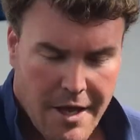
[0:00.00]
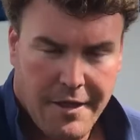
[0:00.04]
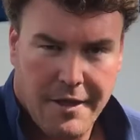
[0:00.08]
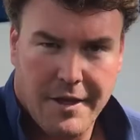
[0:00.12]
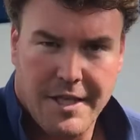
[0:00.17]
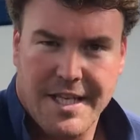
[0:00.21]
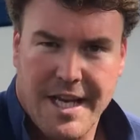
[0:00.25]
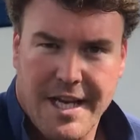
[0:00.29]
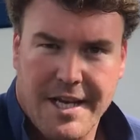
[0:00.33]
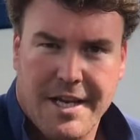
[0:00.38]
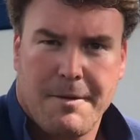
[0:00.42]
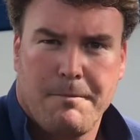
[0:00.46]
The
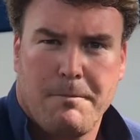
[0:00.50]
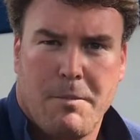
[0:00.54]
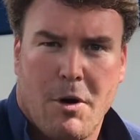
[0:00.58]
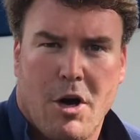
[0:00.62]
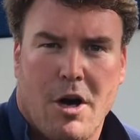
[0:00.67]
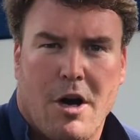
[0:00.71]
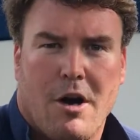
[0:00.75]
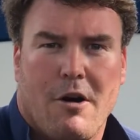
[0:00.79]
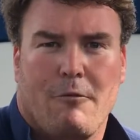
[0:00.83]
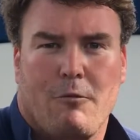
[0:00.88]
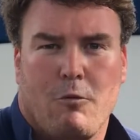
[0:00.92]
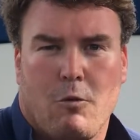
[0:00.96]
second
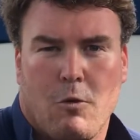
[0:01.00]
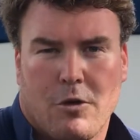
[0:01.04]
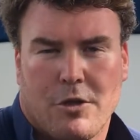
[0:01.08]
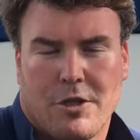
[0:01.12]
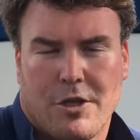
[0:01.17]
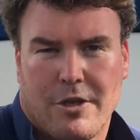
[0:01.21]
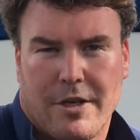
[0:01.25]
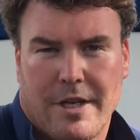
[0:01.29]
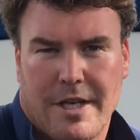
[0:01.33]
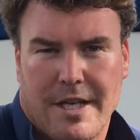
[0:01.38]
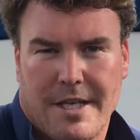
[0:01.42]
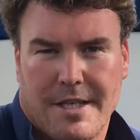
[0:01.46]
part of
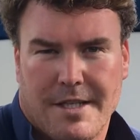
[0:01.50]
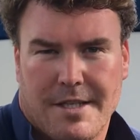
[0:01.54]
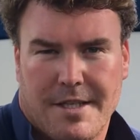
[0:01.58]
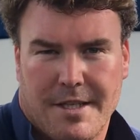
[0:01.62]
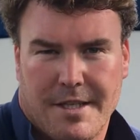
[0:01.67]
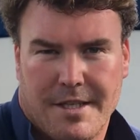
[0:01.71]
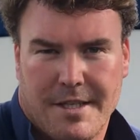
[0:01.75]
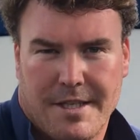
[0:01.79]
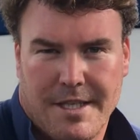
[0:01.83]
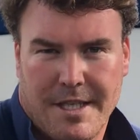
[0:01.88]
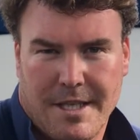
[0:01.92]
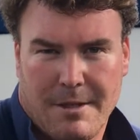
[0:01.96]
water is the
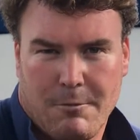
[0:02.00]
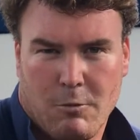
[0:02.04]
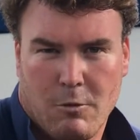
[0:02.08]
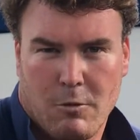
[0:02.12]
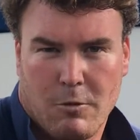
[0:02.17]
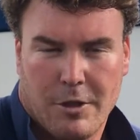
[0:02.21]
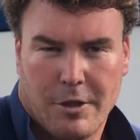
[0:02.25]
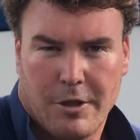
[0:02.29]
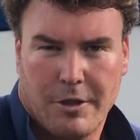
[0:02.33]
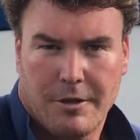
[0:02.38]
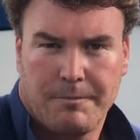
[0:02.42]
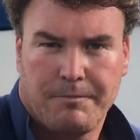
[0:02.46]

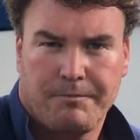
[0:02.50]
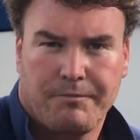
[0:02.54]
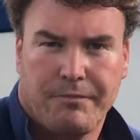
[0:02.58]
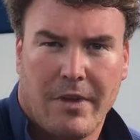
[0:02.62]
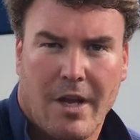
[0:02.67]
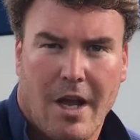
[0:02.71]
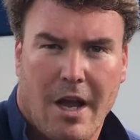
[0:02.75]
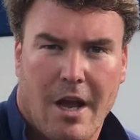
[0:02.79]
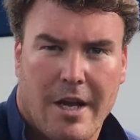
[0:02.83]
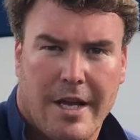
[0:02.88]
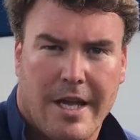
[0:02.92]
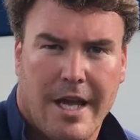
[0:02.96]
seawater.
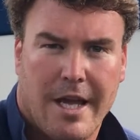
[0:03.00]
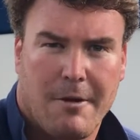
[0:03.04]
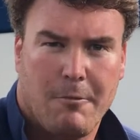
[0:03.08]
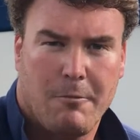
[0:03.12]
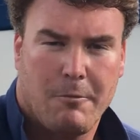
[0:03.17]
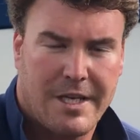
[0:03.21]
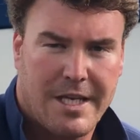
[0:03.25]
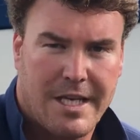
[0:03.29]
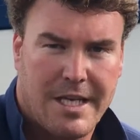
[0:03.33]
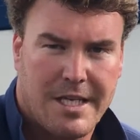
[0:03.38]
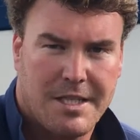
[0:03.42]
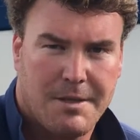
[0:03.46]
Okay,
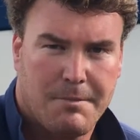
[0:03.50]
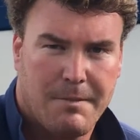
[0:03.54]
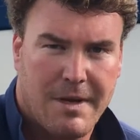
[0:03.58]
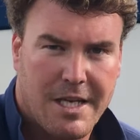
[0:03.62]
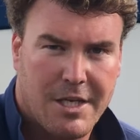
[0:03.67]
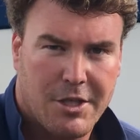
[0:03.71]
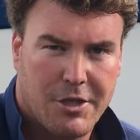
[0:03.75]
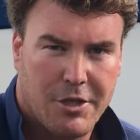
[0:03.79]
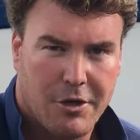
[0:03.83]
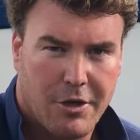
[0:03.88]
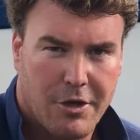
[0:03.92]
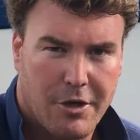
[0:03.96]
we need to make
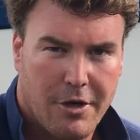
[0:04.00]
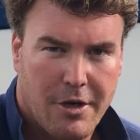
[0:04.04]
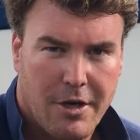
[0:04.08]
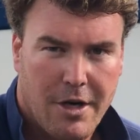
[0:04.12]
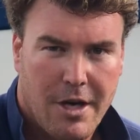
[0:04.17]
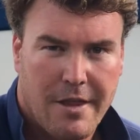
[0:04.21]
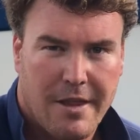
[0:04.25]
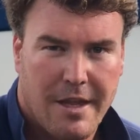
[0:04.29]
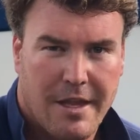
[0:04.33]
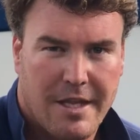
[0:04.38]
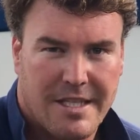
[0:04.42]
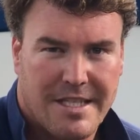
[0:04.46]
sure
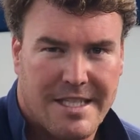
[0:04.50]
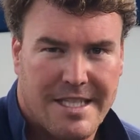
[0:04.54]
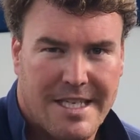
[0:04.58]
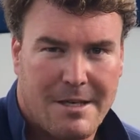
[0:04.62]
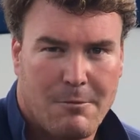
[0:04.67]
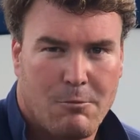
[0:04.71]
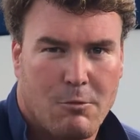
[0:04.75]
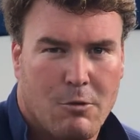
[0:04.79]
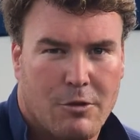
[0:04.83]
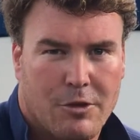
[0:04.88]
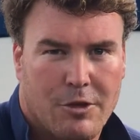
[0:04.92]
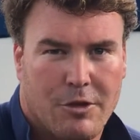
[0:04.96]
that
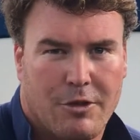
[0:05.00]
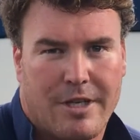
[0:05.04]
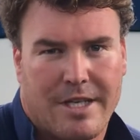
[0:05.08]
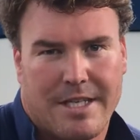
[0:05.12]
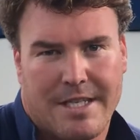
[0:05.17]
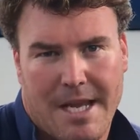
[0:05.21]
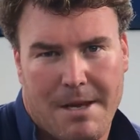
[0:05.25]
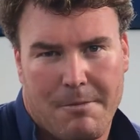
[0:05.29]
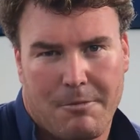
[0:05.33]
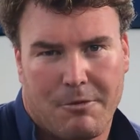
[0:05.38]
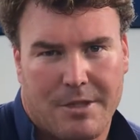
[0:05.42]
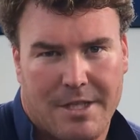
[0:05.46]
seawater is
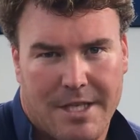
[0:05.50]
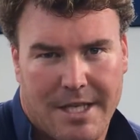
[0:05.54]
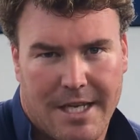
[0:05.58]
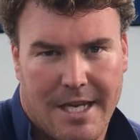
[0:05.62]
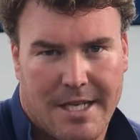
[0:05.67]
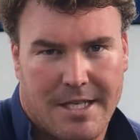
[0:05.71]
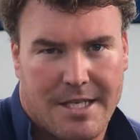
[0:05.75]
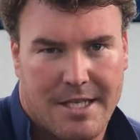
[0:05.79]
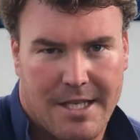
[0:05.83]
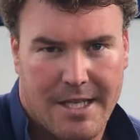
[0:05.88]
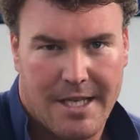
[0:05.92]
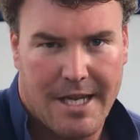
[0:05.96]
able to
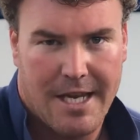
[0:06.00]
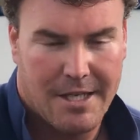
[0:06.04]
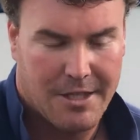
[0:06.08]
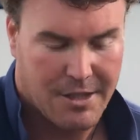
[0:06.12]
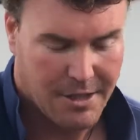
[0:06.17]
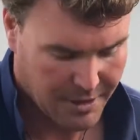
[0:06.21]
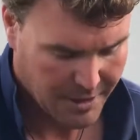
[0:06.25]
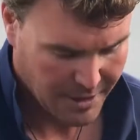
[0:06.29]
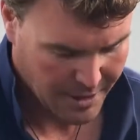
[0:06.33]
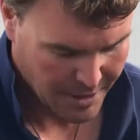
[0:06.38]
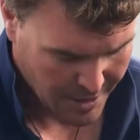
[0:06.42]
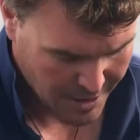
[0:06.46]
get to the engine.